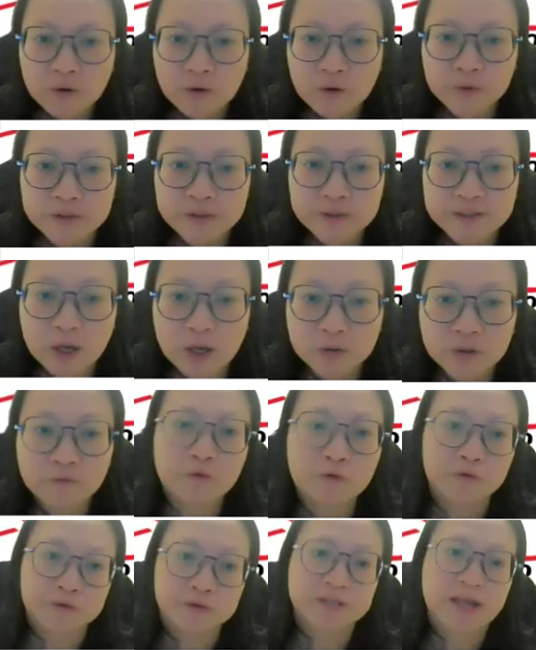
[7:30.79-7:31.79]
resultant
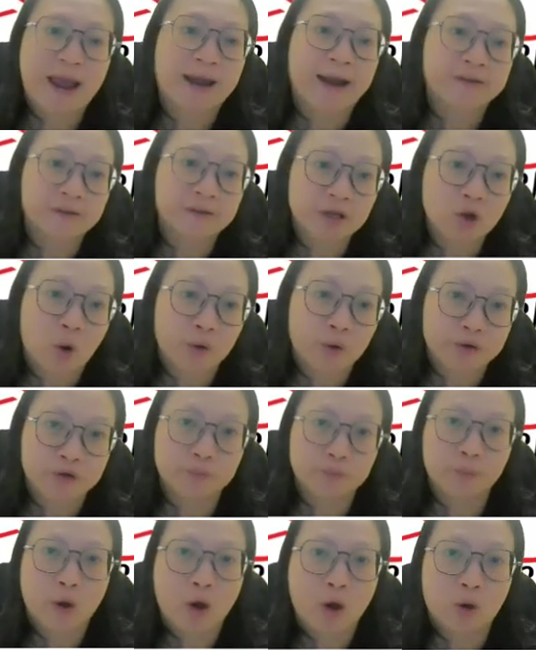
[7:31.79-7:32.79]
force acting on
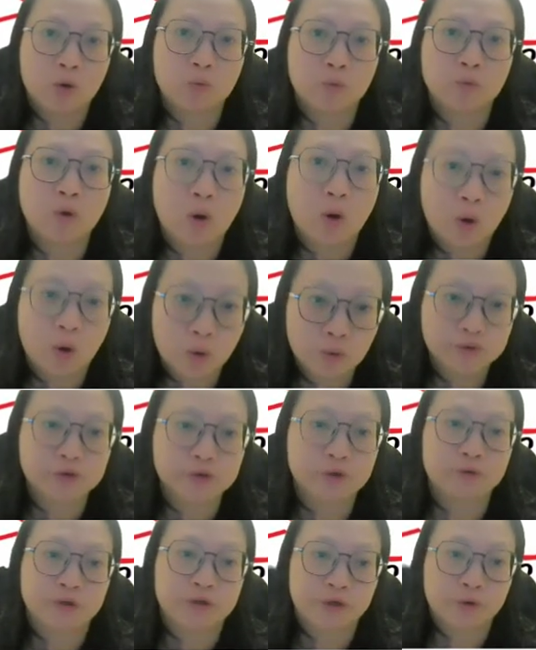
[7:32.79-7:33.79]
the ball will
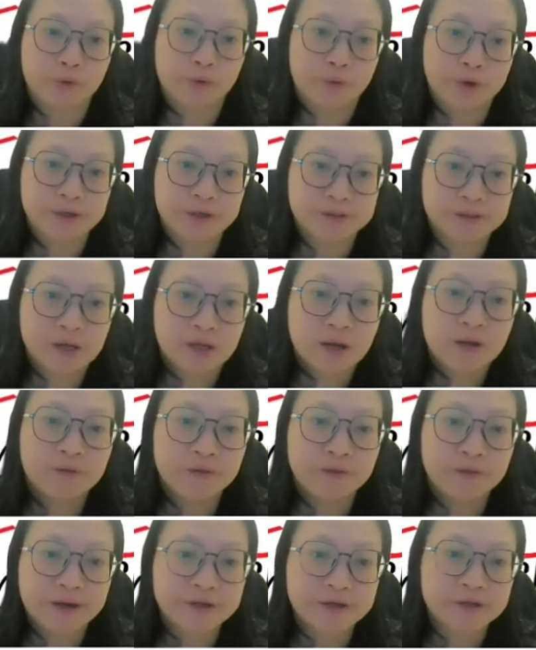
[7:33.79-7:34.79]
also decrease.
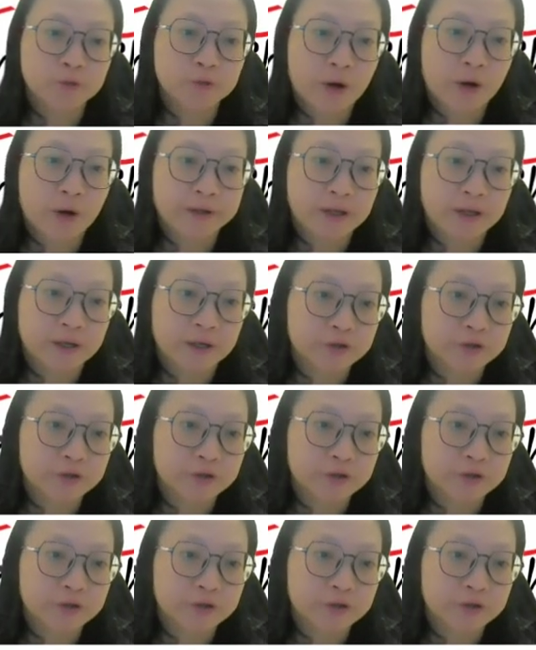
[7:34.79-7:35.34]
That is why the